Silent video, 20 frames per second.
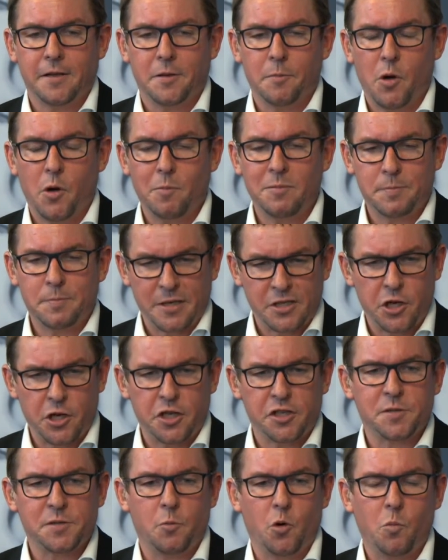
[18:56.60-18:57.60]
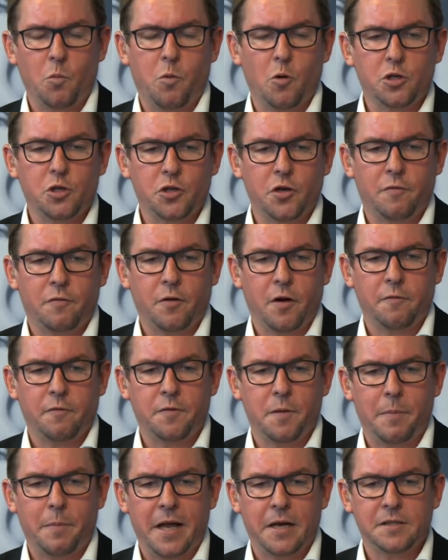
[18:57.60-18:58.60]
moment, but it's only a small portion of the
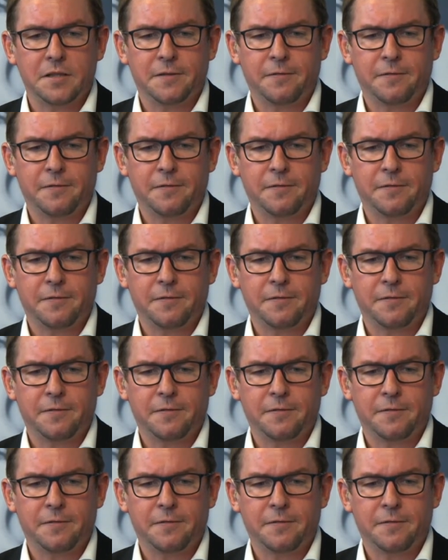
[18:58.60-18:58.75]
balance